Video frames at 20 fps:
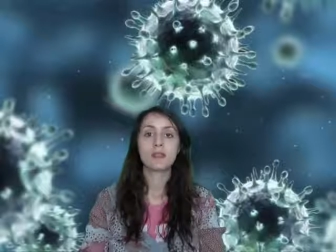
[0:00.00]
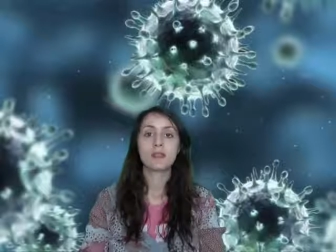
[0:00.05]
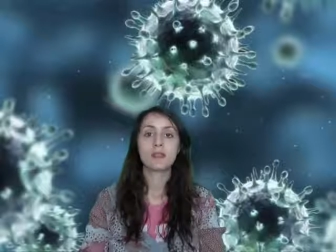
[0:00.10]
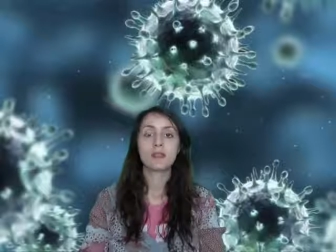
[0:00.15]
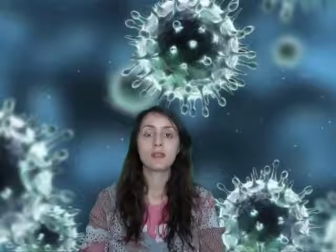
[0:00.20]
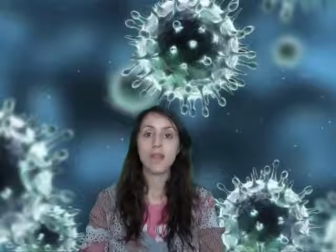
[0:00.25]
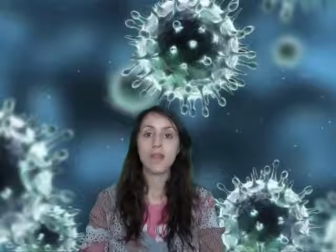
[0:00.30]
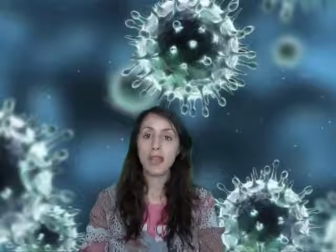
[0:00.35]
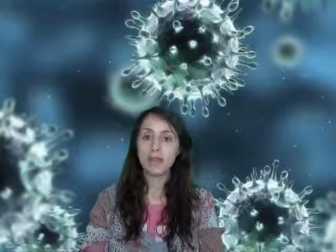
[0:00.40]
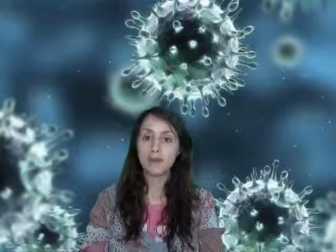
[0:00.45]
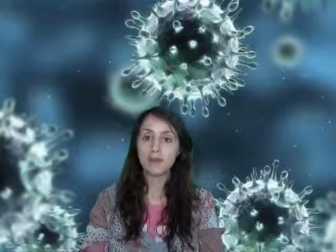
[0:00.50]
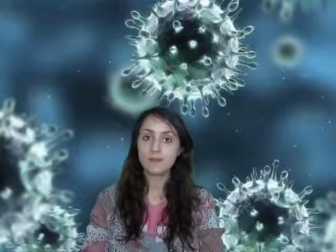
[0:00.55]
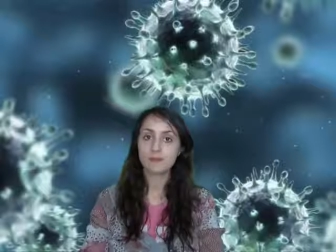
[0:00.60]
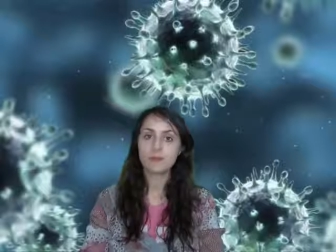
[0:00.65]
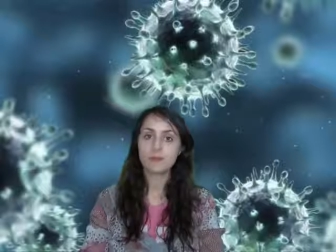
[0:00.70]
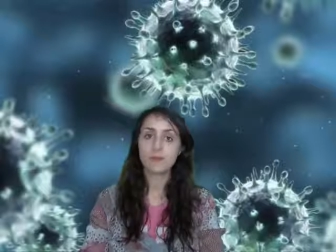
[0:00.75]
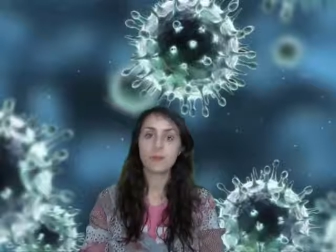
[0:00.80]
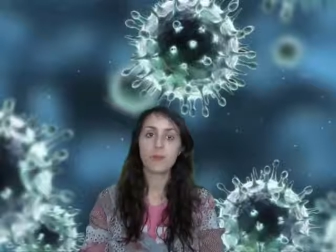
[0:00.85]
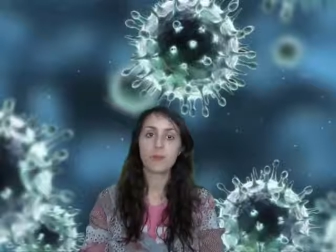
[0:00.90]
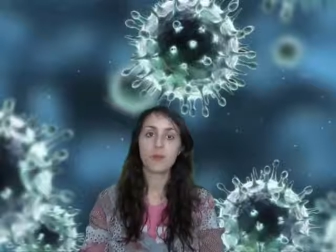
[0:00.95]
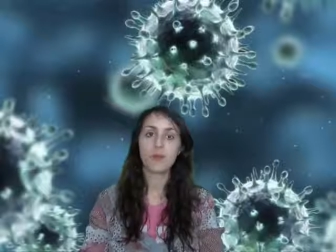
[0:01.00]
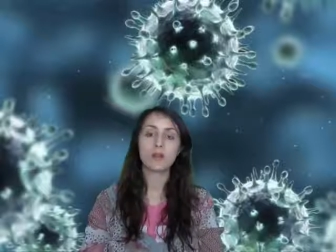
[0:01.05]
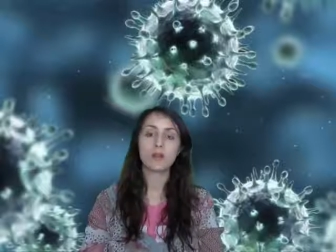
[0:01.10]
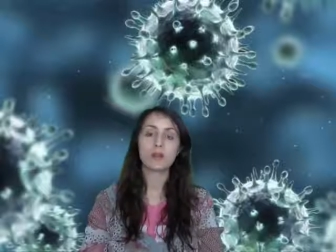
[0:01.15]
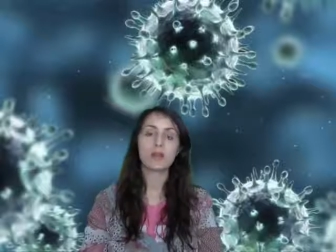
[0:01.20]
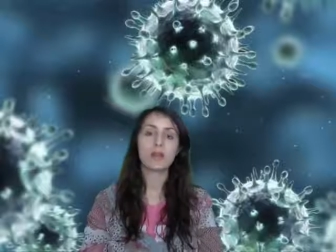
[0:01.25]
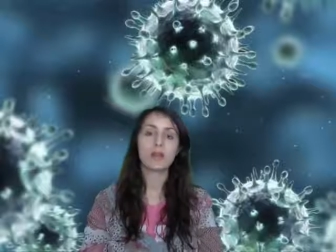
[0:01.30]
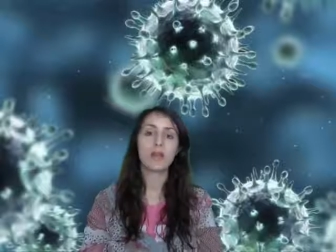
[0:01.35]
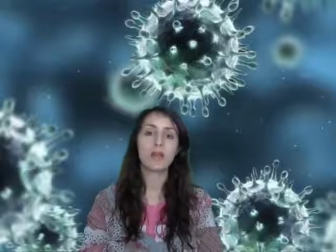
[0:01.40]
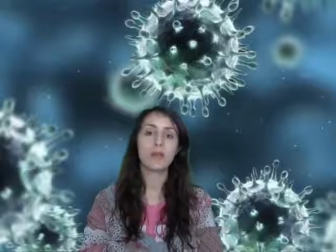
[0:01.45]
Then
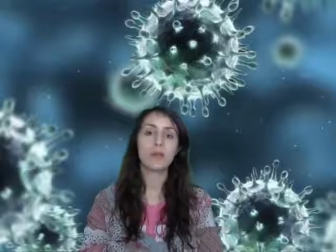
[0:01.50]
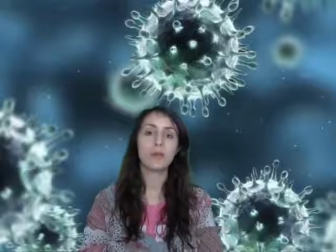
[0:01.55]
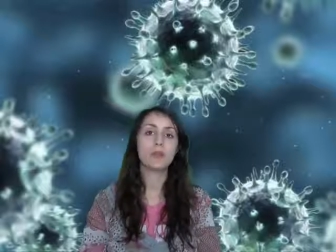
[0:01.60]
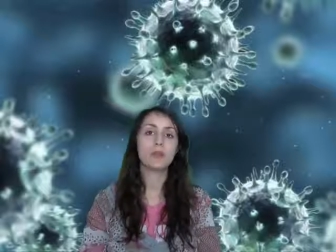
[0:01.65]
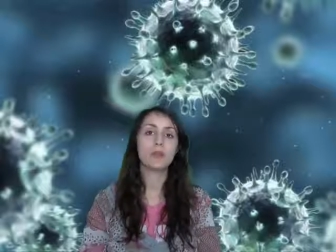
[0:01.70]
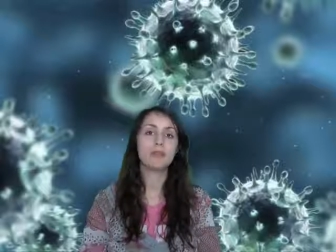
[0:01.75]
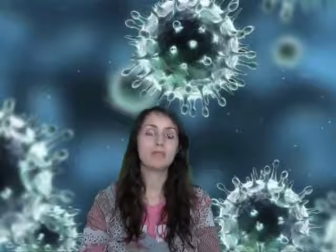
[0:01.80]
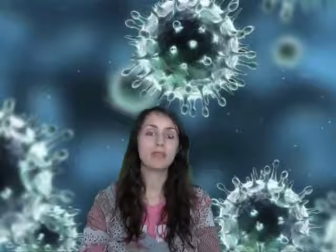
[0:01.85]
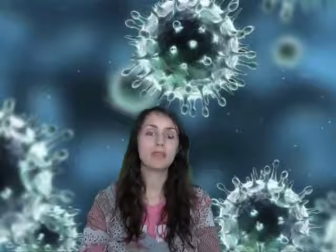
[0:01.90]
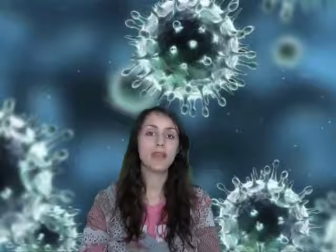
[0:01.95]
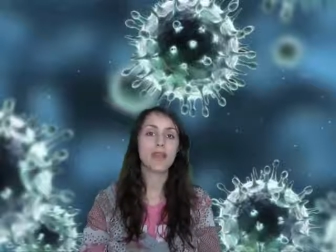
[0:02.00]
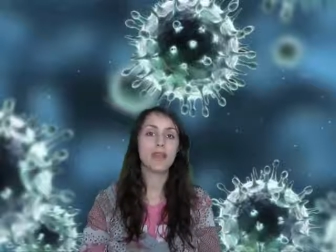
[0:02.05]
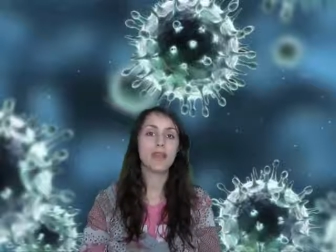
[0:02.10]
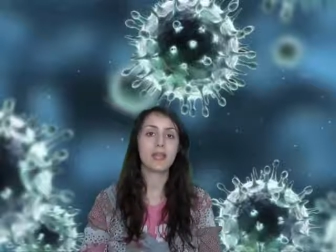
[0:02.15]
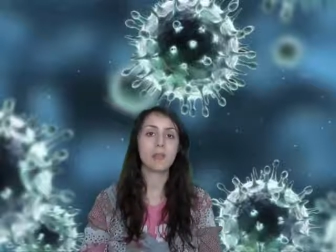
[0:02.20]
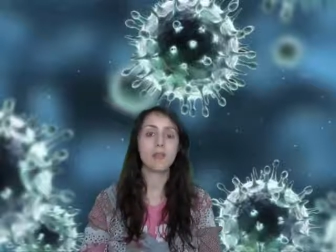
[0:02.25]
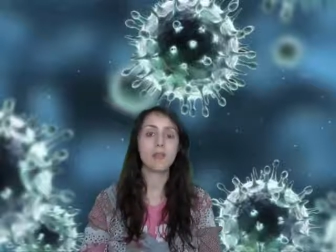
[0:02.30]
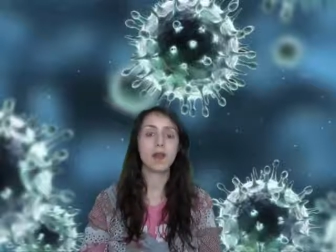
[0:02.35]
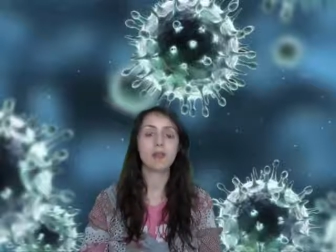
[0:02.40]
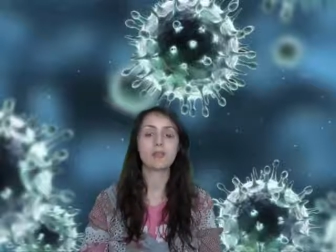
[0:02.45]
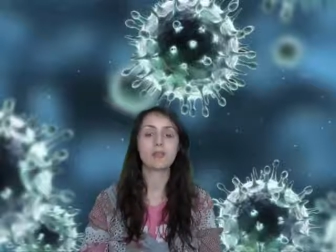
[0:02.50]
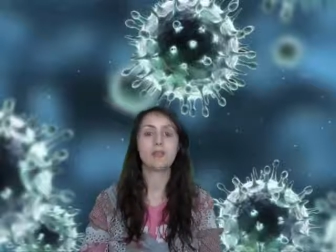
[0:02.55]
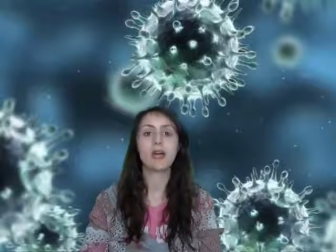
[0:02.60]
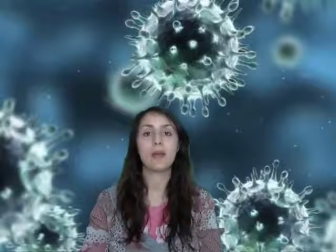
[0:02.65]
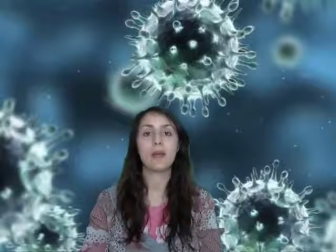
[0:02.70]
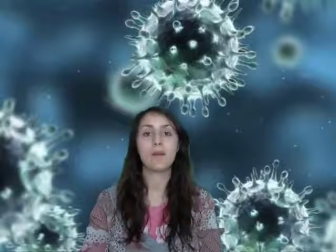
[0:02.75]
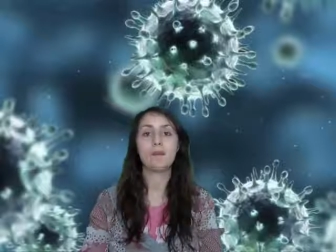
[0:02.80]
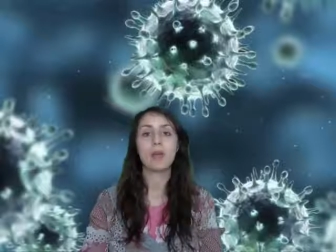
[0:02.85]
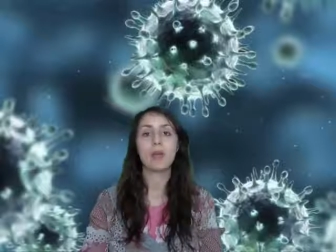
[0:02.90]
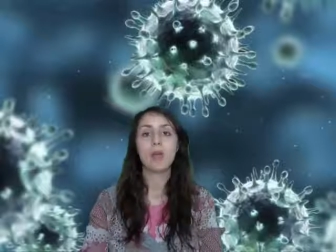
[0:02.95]
what can we say about
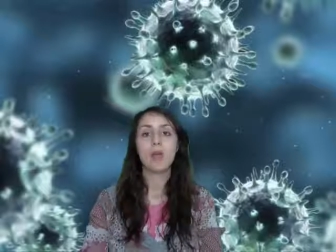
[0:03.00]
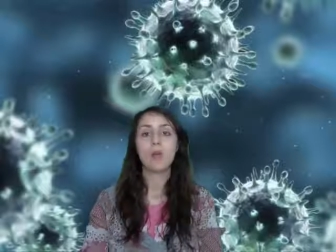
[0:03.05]
them?